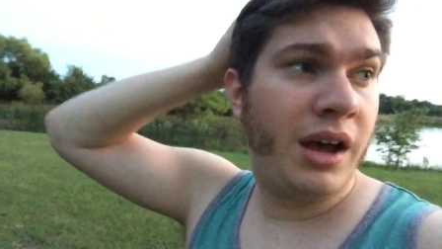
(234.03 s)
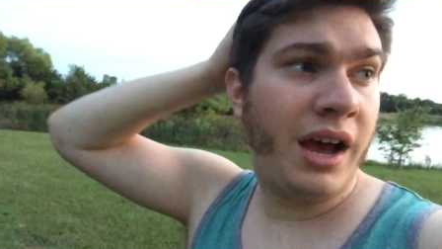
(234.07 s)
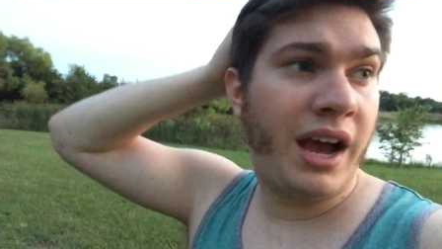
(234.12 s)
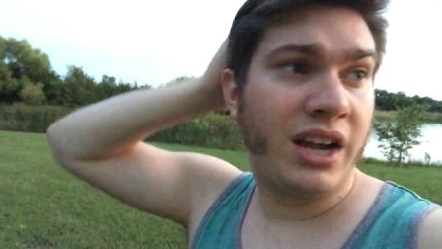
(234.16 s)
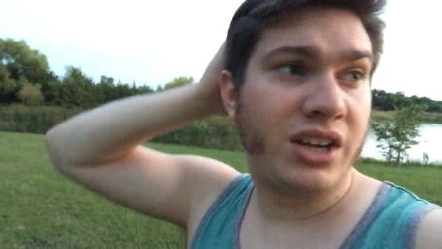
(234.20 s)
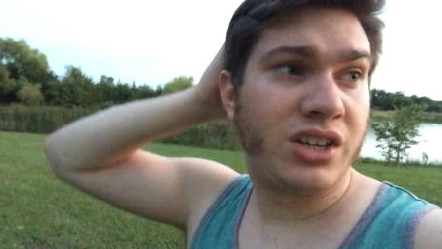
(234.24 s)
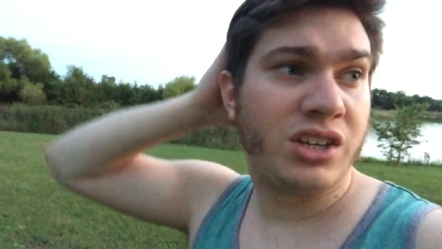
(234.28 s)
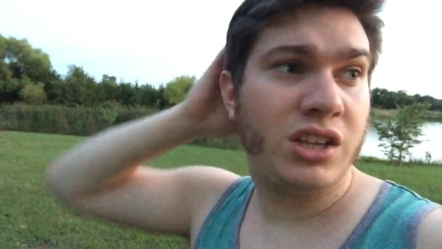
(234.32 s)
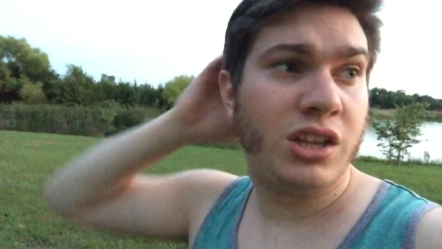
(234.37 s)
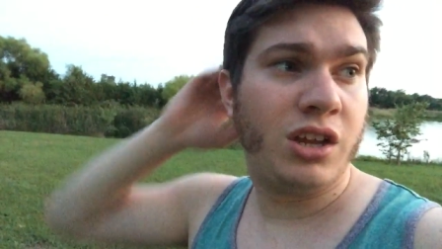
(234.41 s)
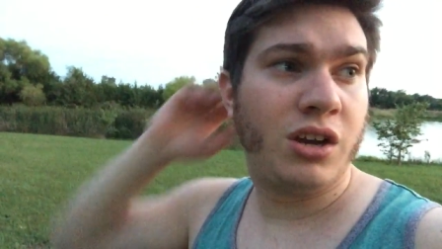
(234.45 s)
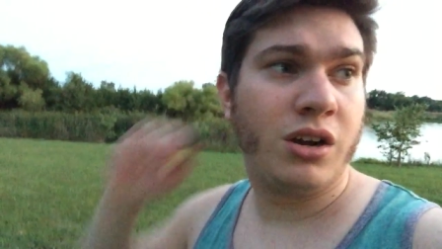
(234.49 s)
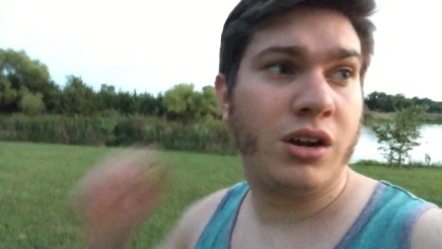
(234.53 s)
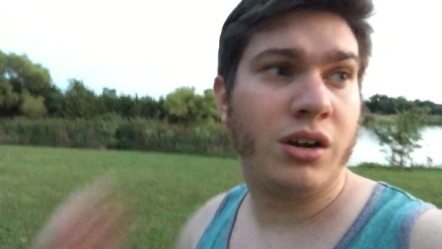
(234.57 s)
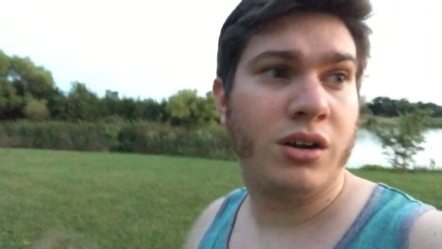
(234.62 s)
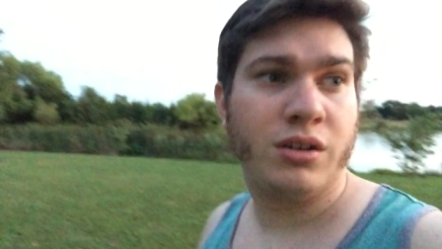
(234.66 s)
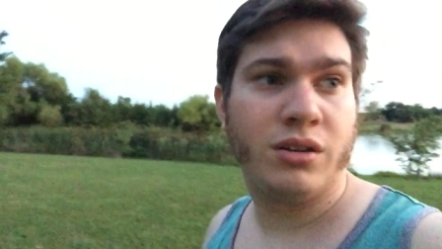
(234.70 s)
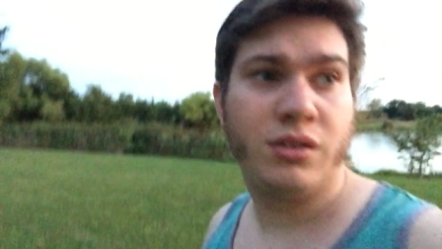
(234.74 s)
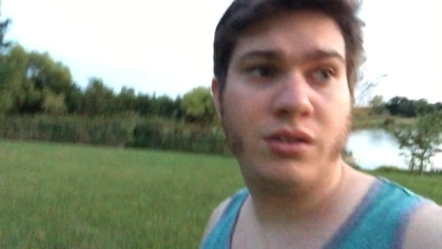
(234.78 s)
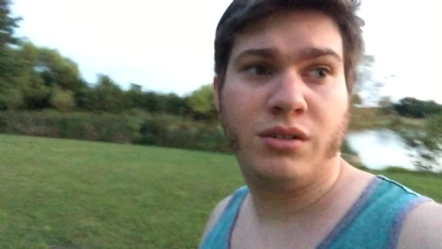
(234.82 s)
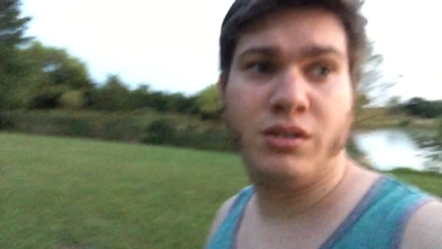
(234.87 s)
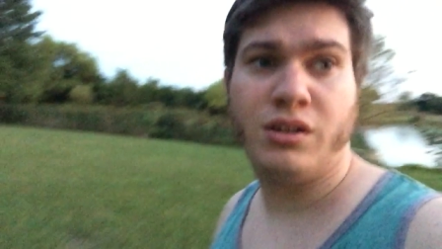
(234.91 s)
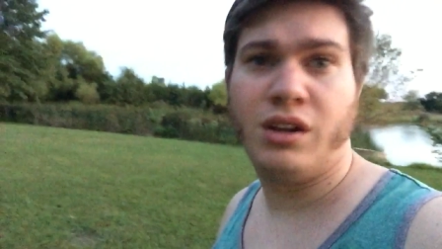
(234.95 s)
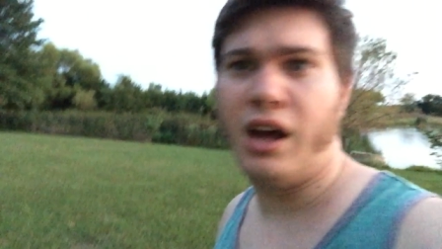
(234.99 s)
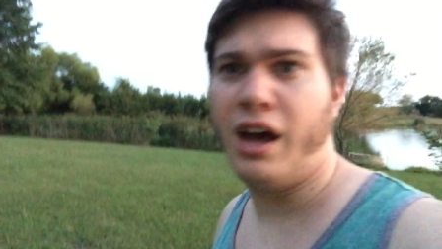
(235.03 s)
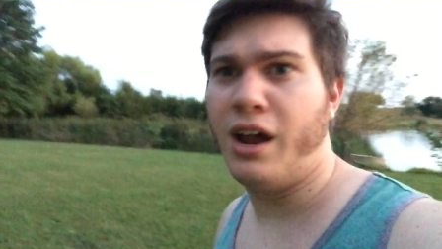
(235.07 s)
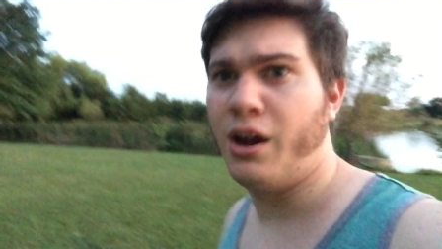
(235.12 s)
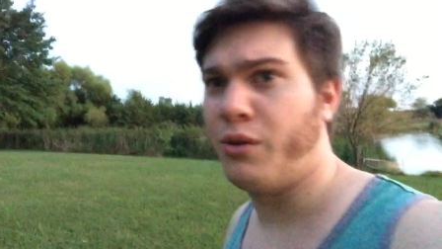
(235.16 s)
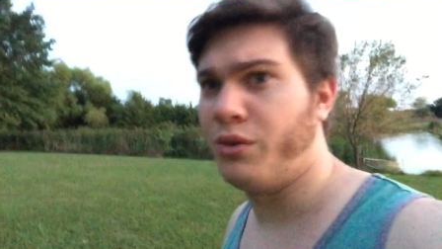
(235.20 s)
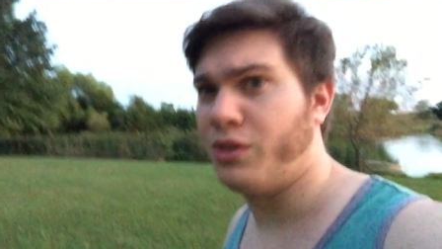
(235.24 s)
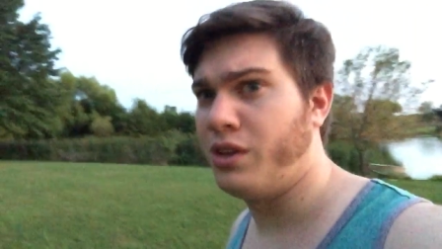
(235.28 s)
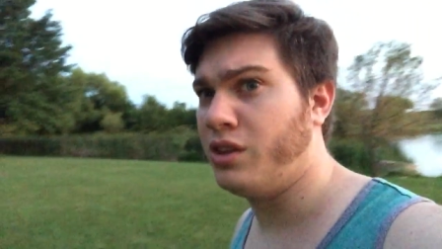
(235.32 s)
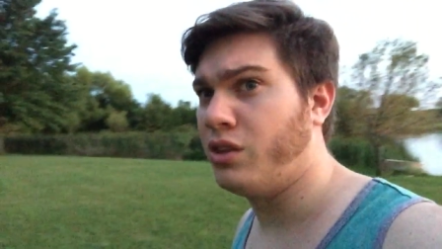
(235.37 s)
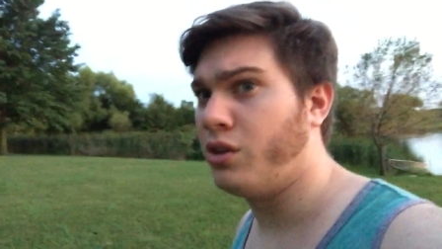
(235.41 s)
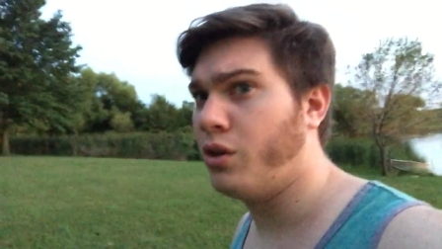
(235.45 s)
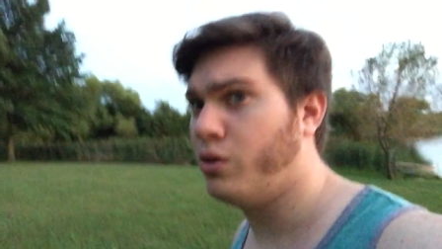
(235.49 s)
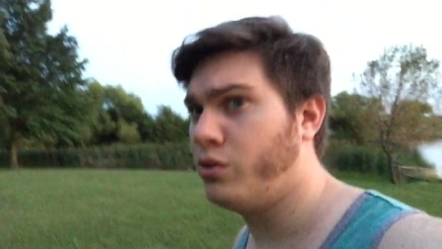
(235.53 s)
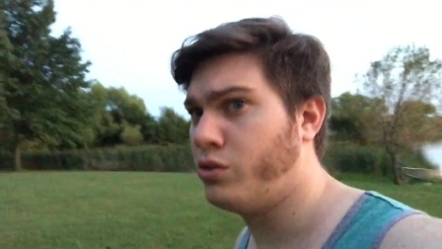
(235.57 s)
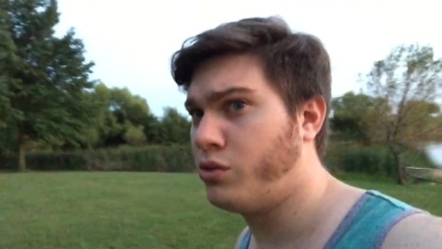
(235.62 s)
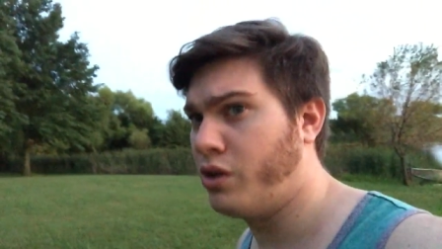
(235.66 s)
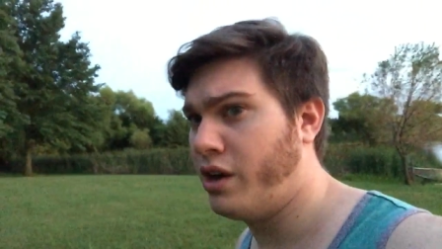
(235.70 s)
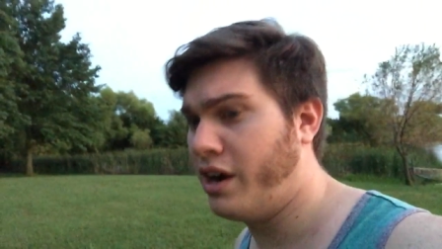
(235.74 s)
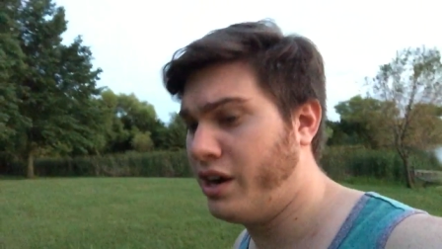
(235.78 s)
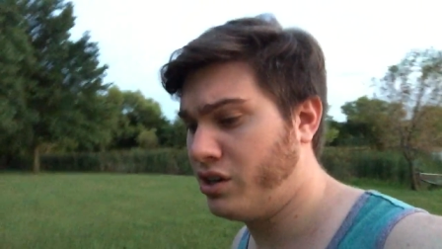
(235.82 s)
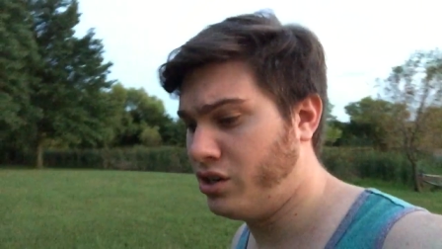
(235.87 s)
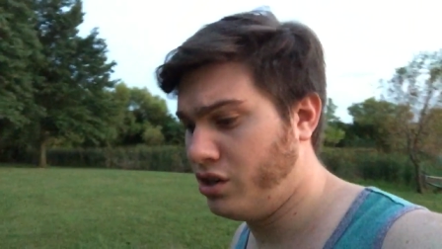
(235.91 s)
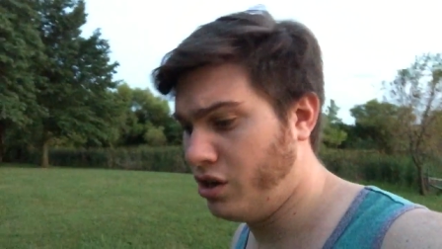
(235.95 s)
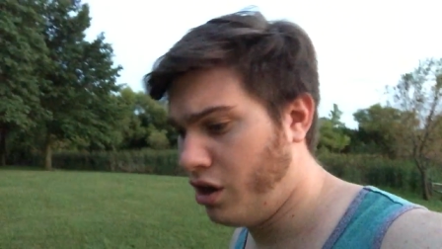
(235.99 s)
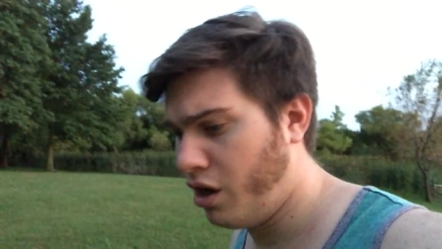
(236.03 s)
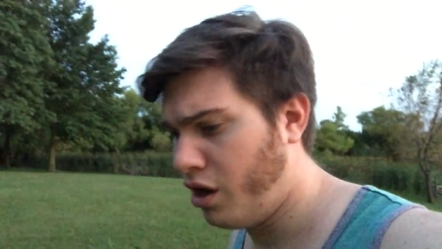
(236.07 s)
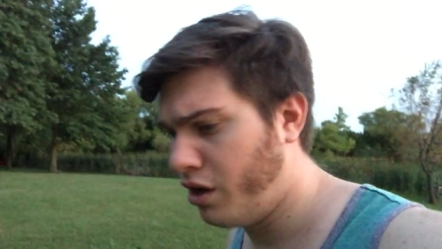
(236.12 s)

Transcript: actually there i don't think those were actually